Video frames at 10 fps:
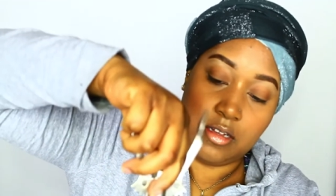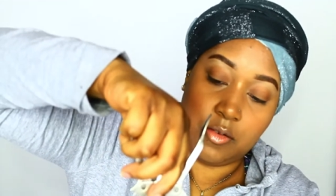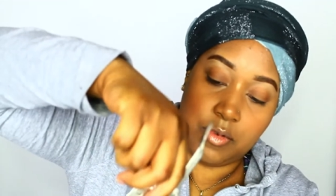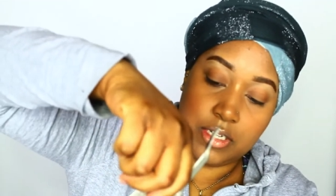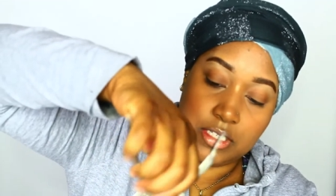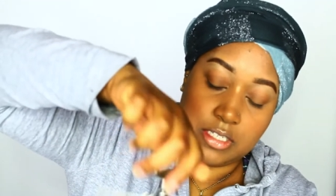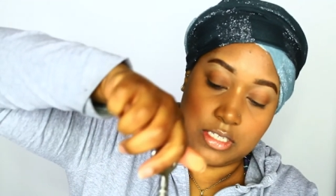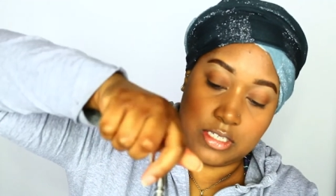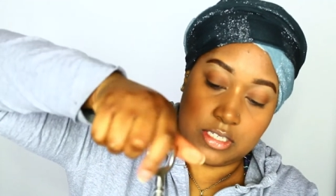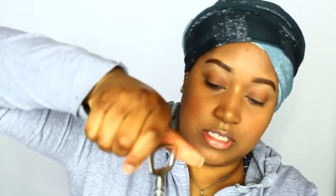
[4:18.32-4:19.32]
What is
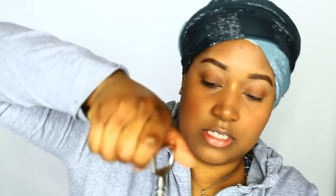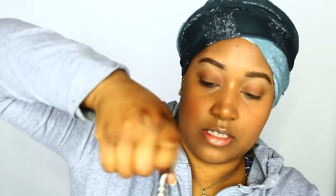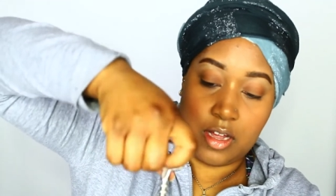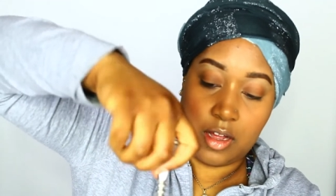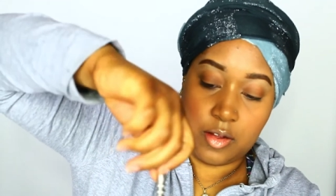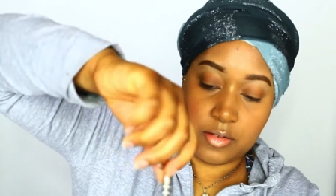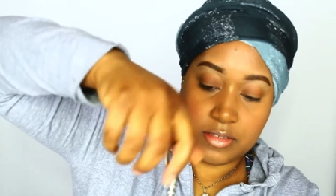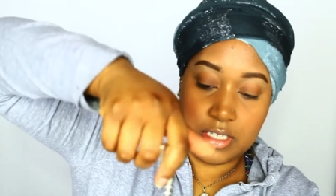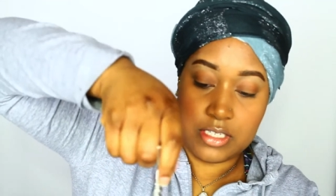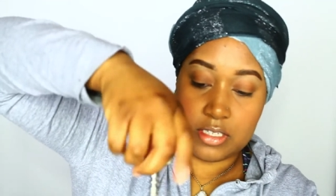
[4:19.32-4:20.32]
this? This called
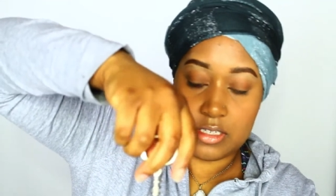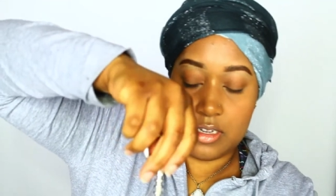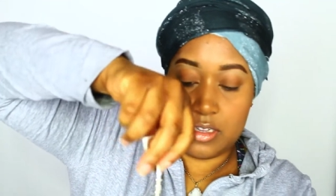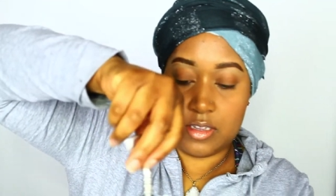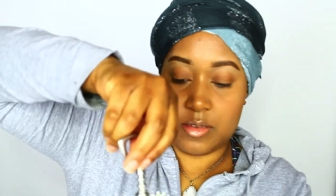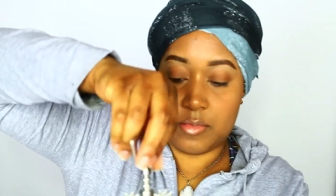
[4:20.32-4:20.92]
this uh